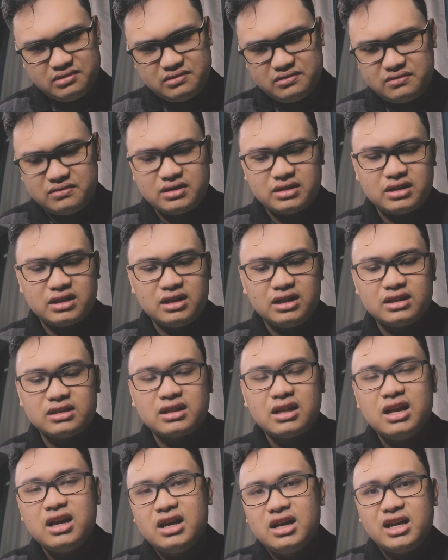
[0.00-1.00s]

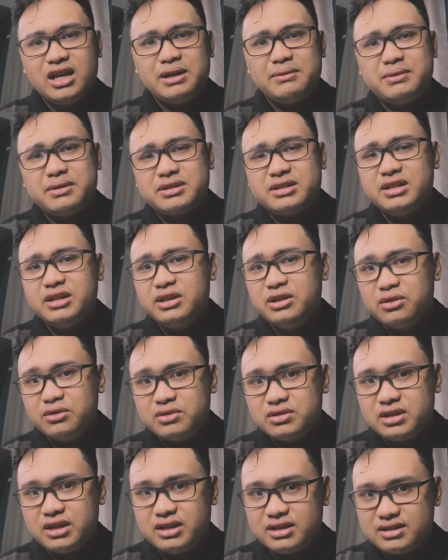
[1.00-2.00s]
whatnot, I'm actually
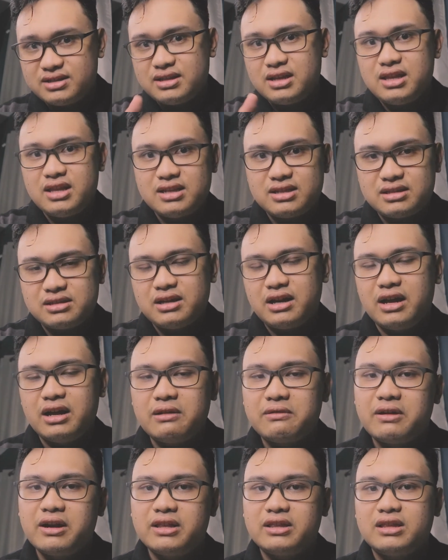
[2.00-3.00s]
using
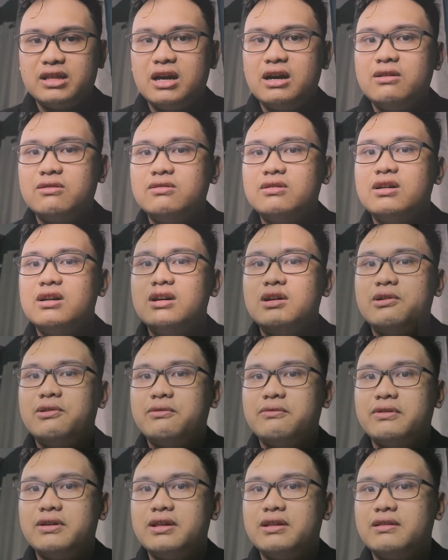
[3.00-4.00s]
CineStyle right now
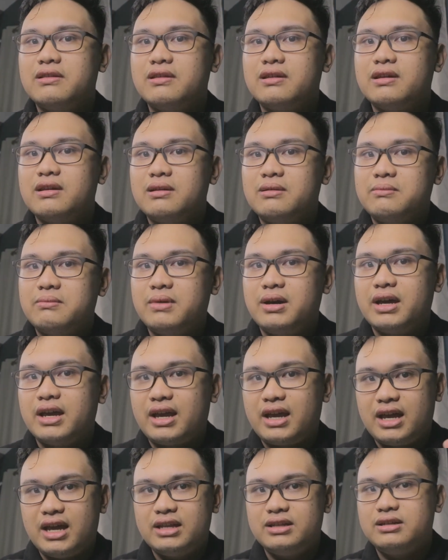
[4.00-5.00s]
with my
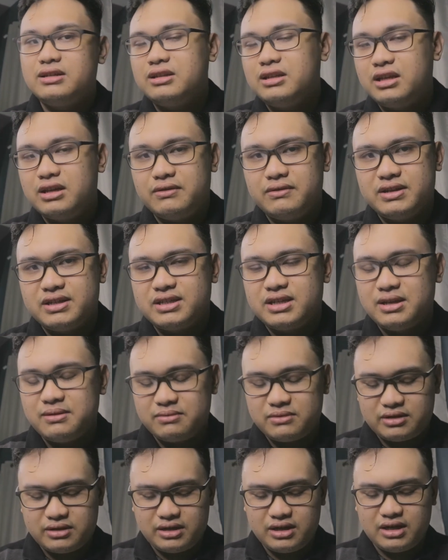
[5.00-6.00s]
Canon EOS
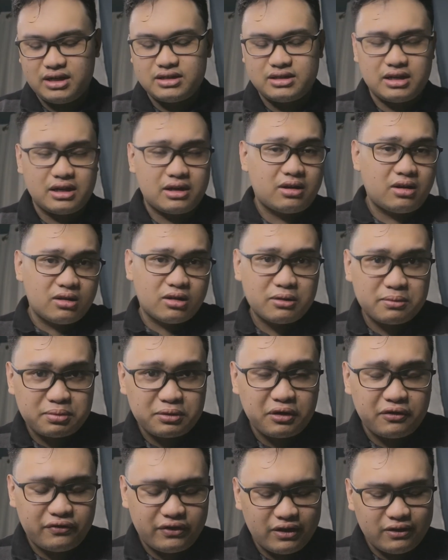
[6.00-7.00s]
M3. It's a color
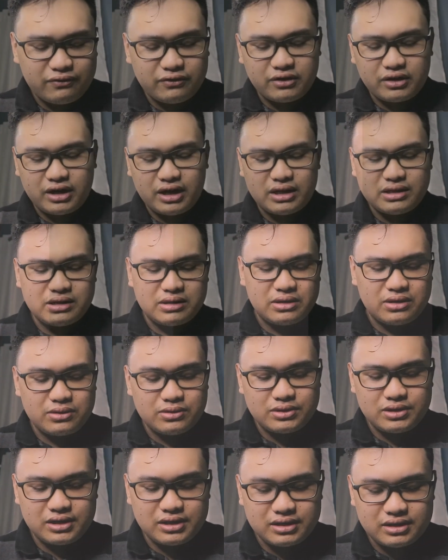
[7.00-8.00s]
profile for Canon
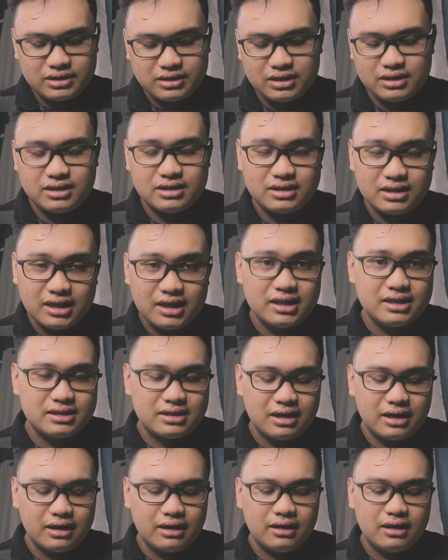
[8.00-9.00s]
users. The
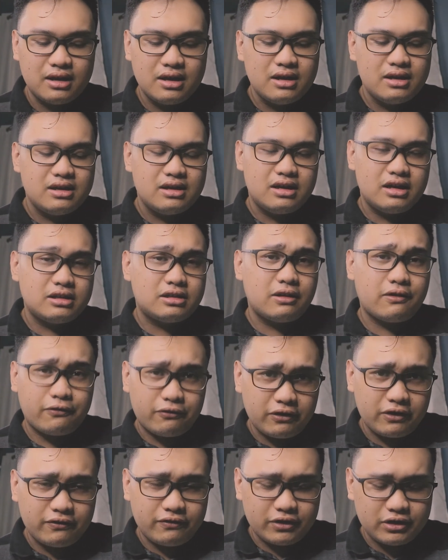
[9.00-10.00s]
CineStyle, it's a
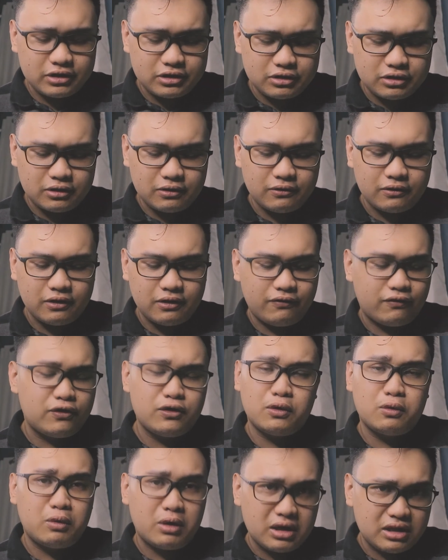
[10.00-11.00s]
free version. If
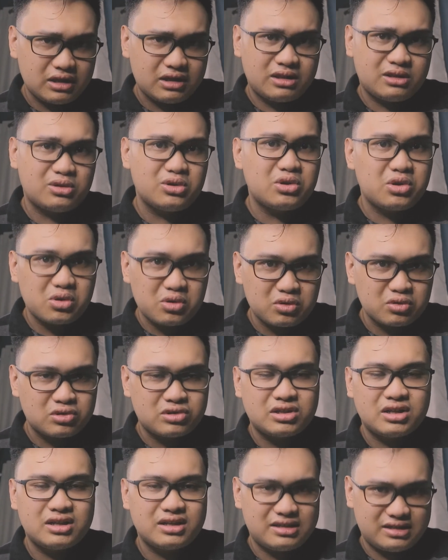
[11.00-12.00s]
you want to
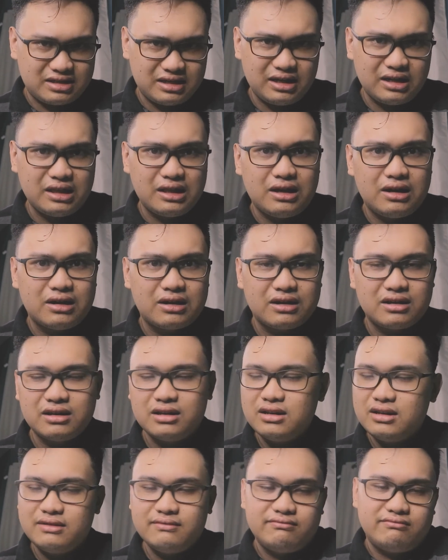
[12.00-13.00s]
use C-Log
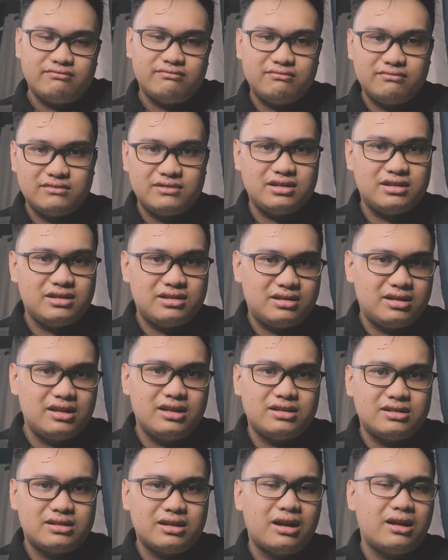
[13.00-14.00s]

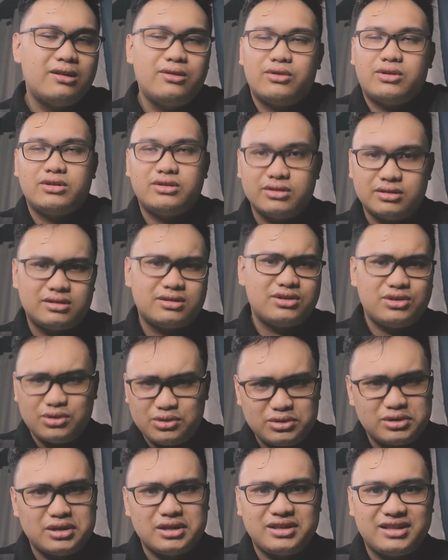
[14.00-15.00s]
CineStyle, you can just
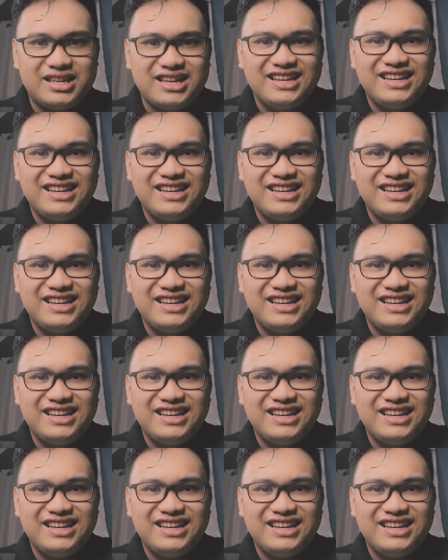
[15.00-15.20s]
use it.